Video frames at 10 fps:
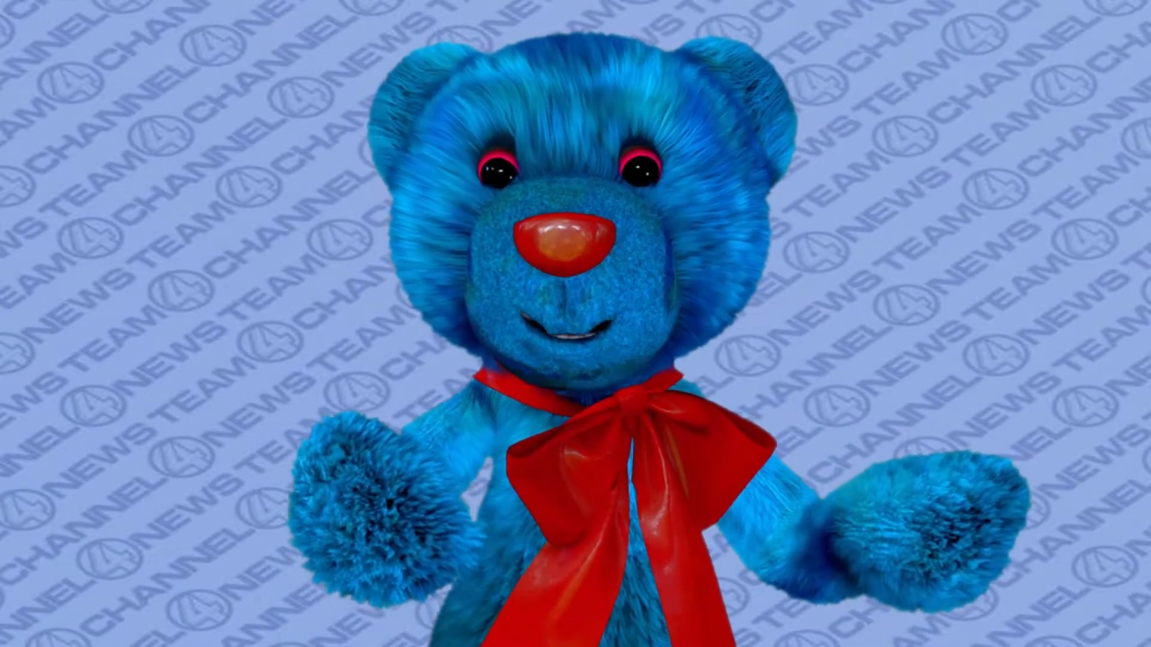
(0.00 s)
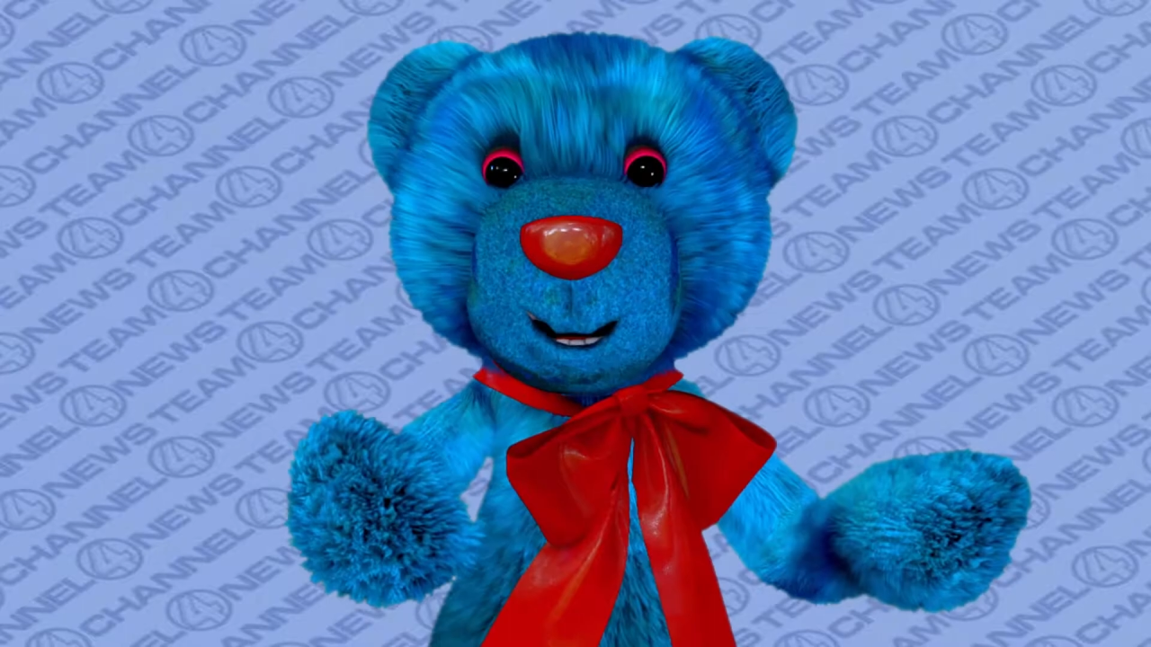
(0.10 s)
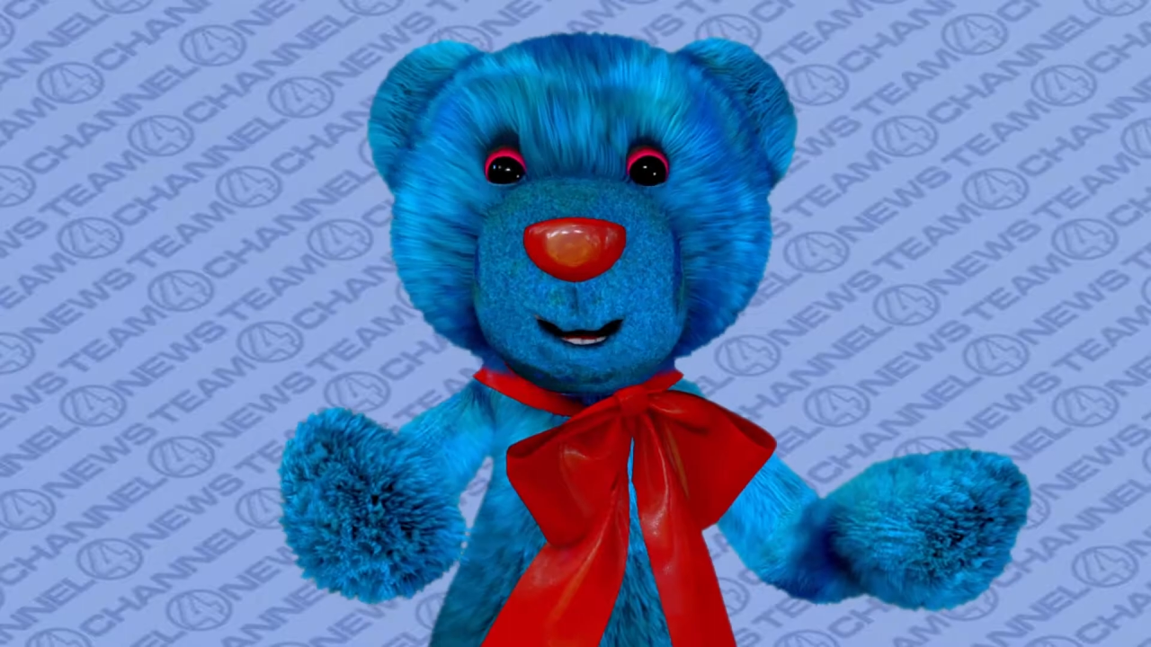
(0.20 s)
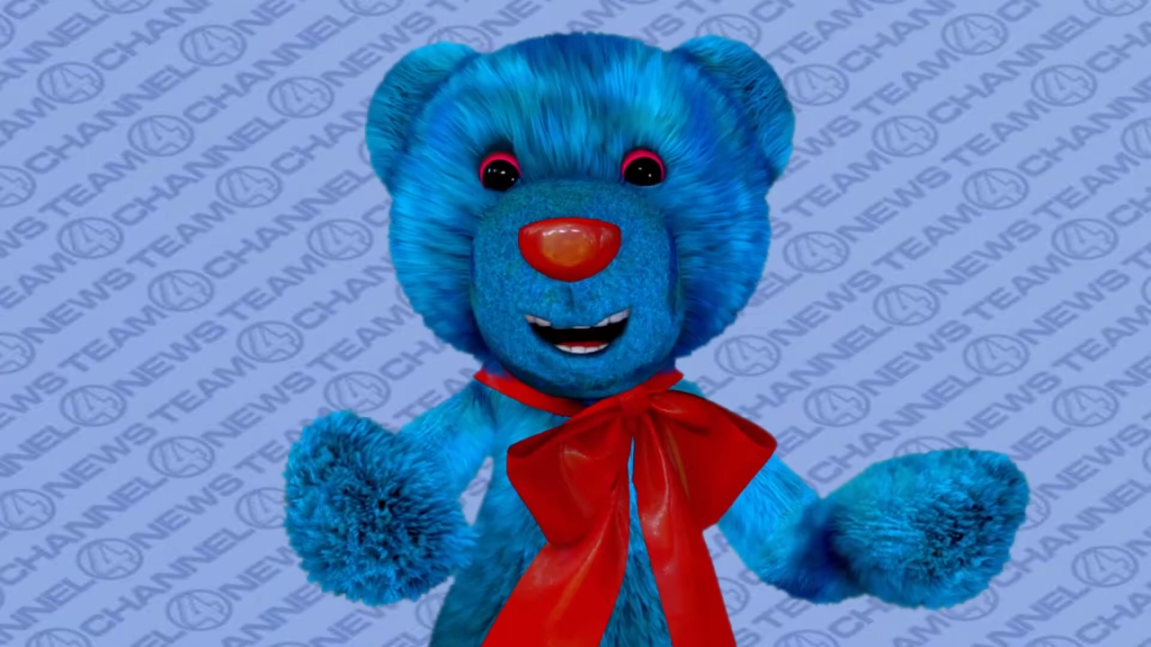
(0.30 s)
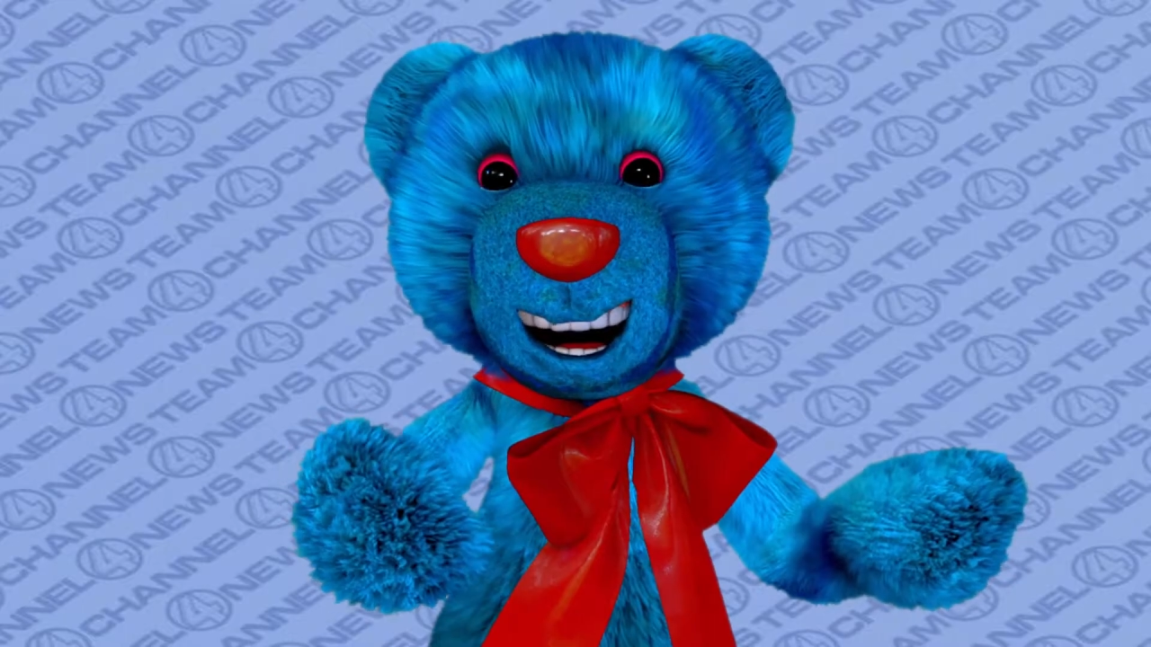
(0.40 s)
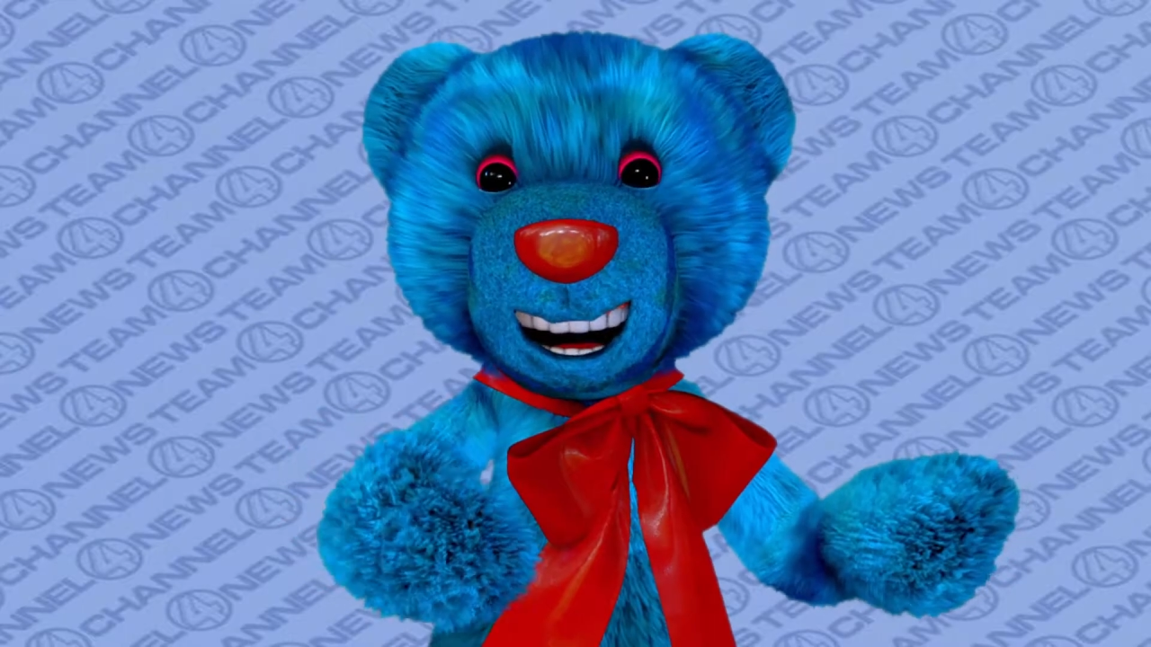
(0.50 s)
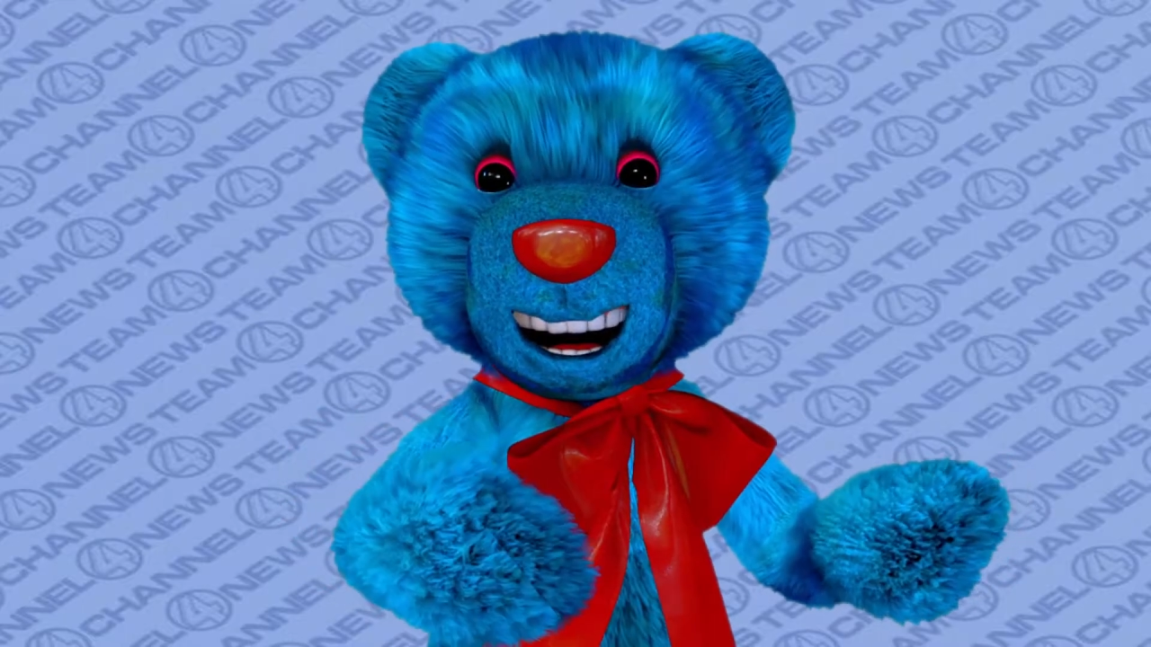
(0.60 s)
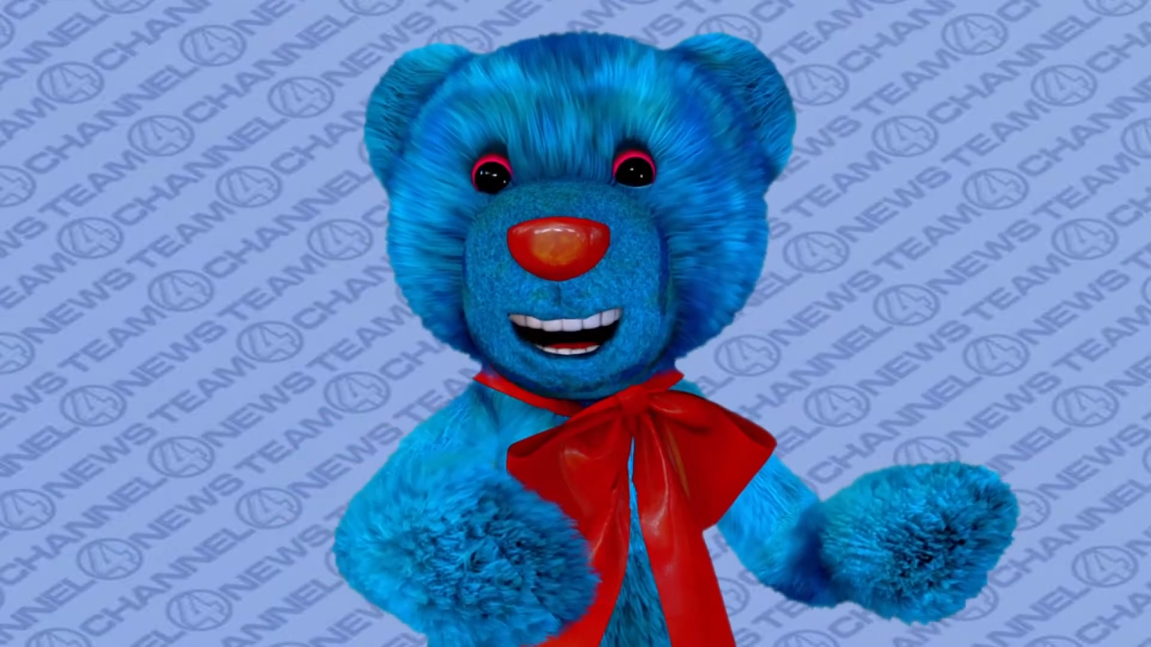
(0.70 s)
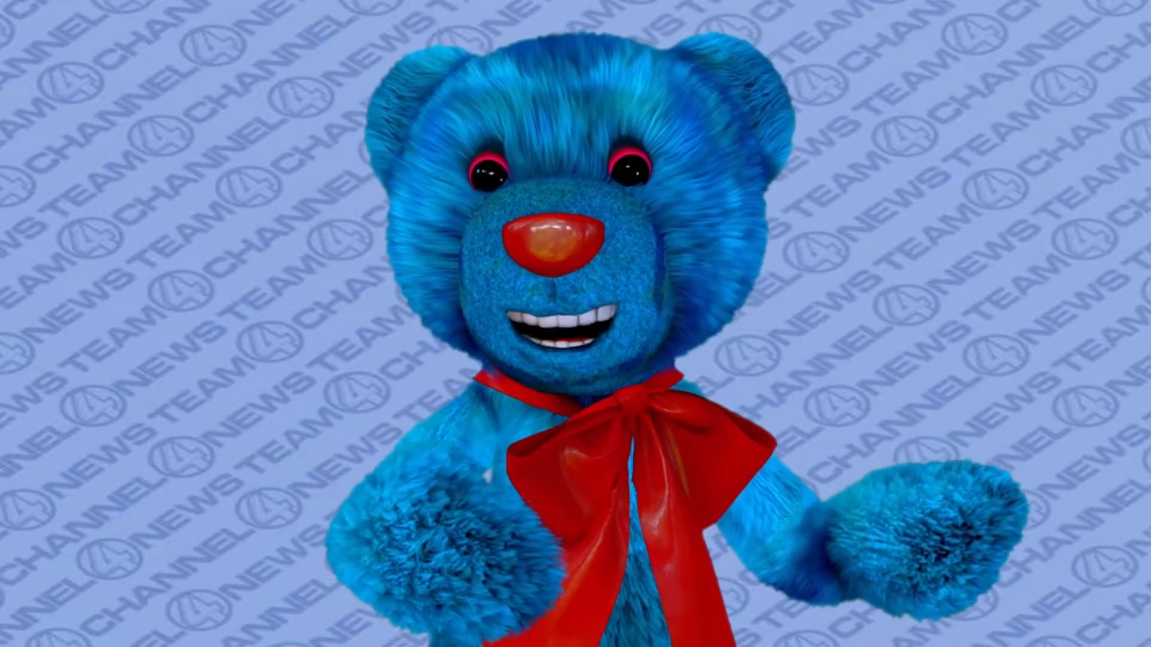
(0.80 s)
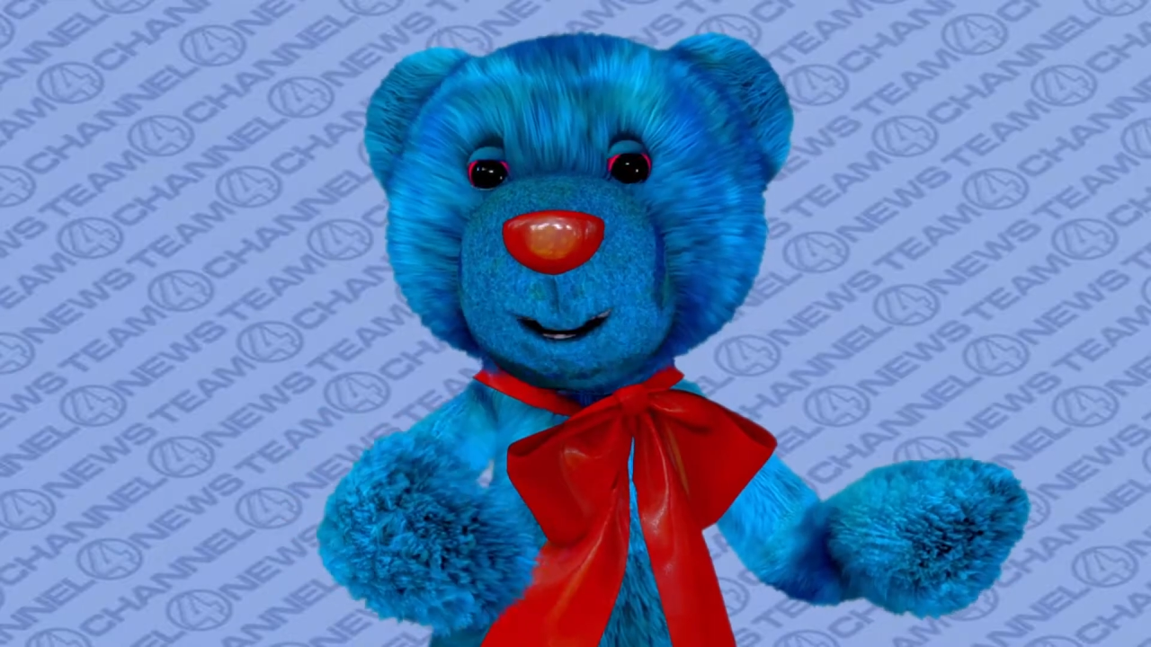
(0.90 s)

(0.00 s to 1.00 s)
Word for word: We, we didn't end up